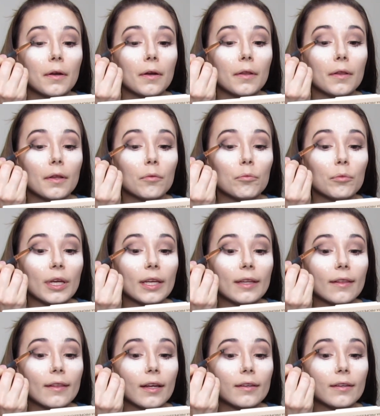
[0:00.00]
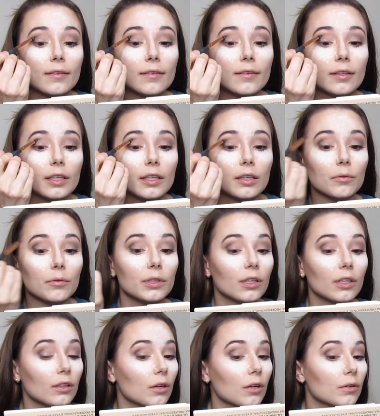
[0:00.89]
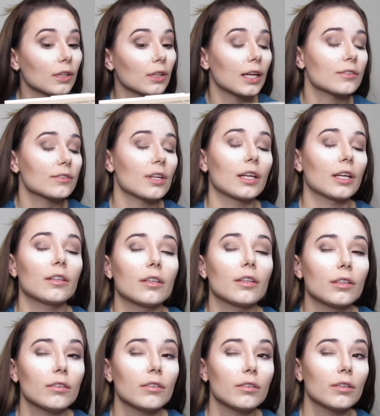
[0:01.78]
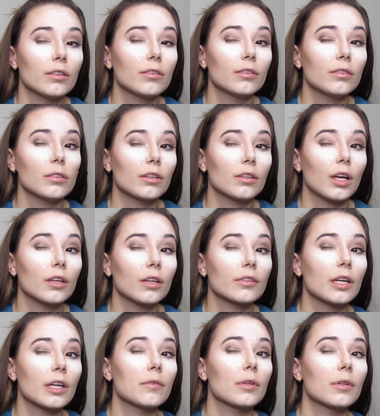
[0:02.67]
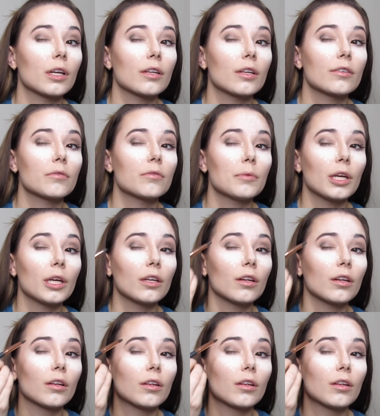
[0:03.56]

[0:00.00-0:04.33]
and then make that C with the lower lash line. Can you see that shape that I just made?